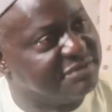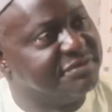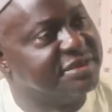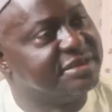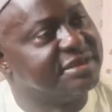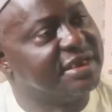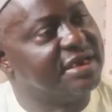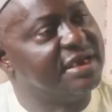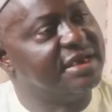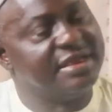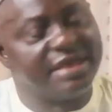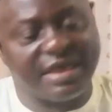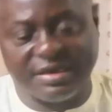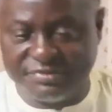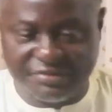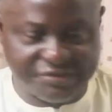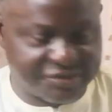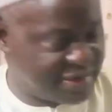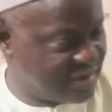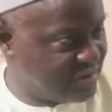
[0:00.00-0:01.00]
immediately,
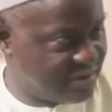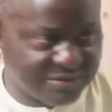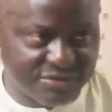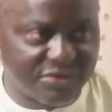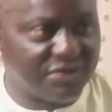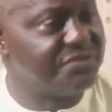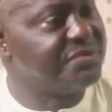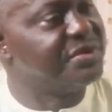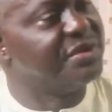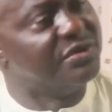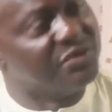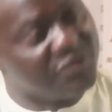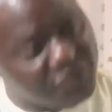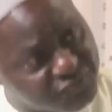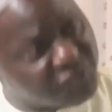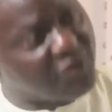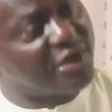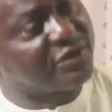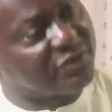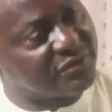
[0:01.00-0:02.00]
and we said, no, we'll
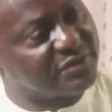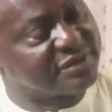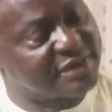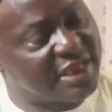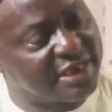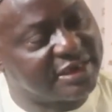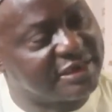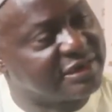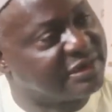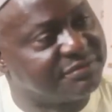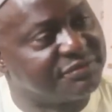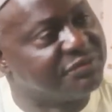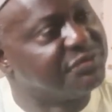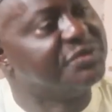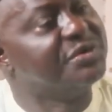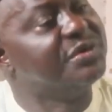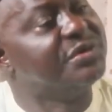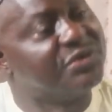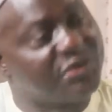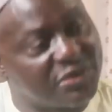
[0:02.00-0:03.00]
look for an alternative.
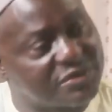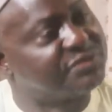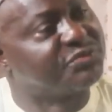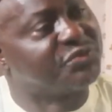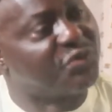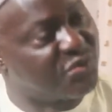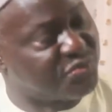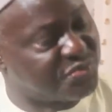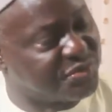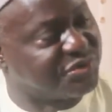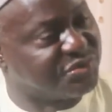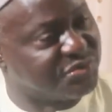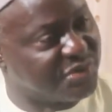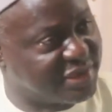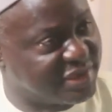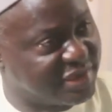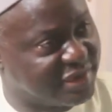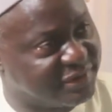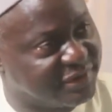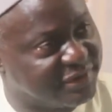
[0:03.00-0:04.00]
We will not work with you
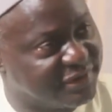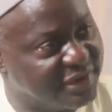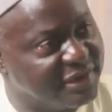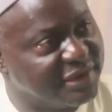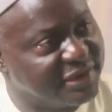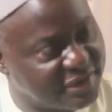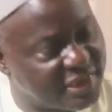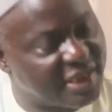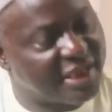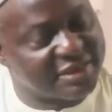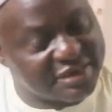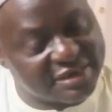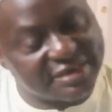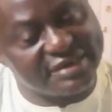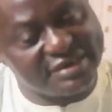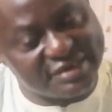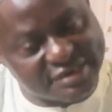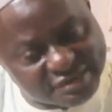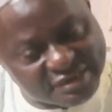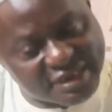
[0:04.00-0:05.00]
again. Yeah,
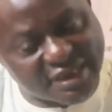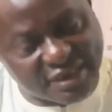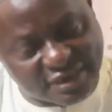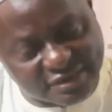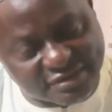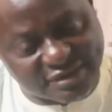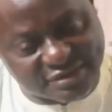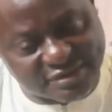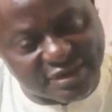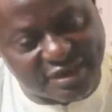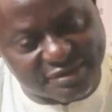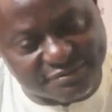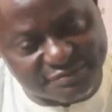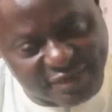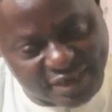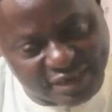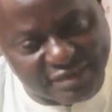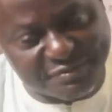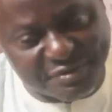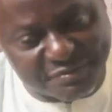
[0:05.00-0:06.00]
he did. Yeah,
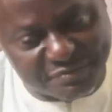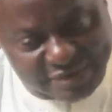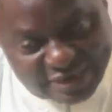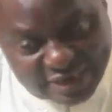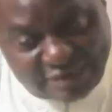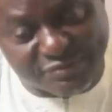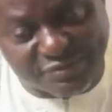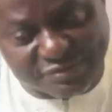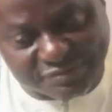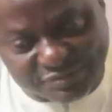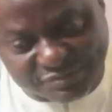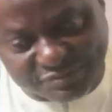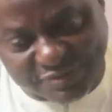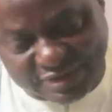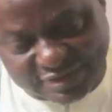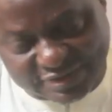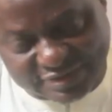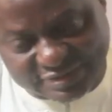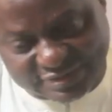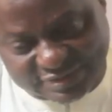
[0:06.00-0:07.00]
I remember. That was the
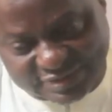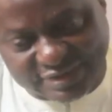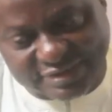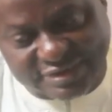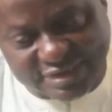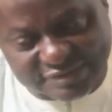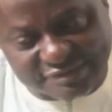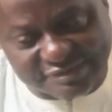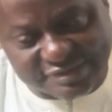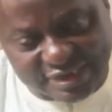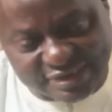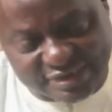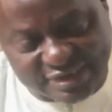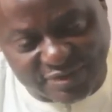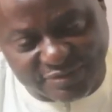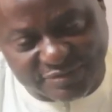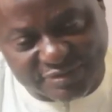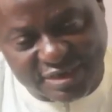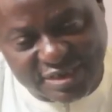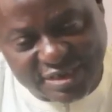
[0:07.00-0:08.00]
one that stand
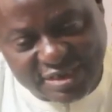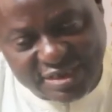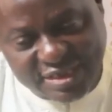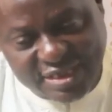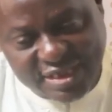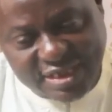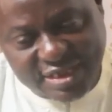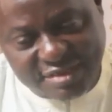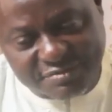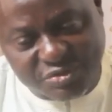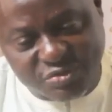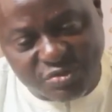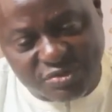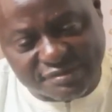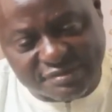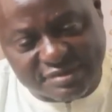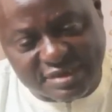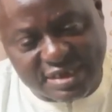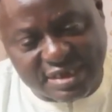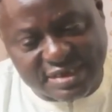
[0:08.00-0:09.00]
out.
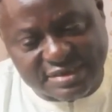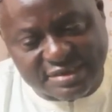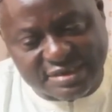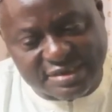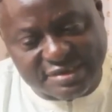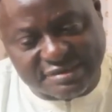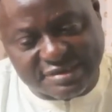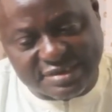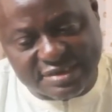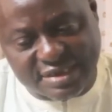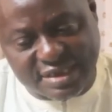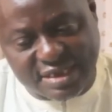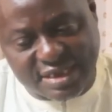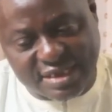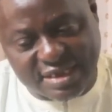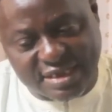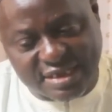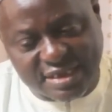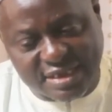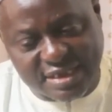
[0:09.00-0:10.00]
Because, you see,
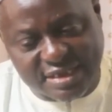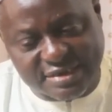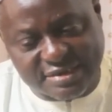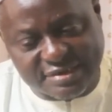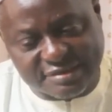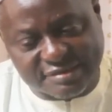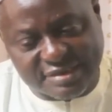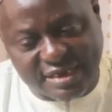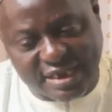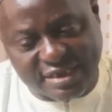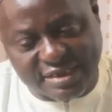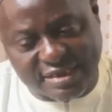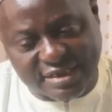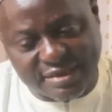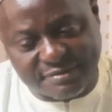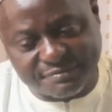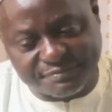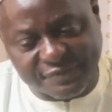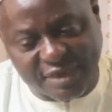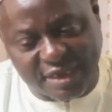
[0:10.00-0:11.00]
it is like,
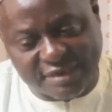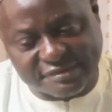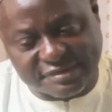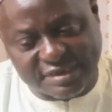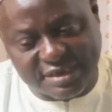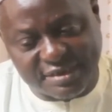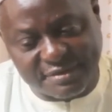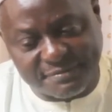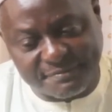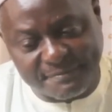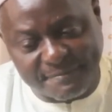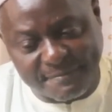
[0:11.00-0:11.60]
I say,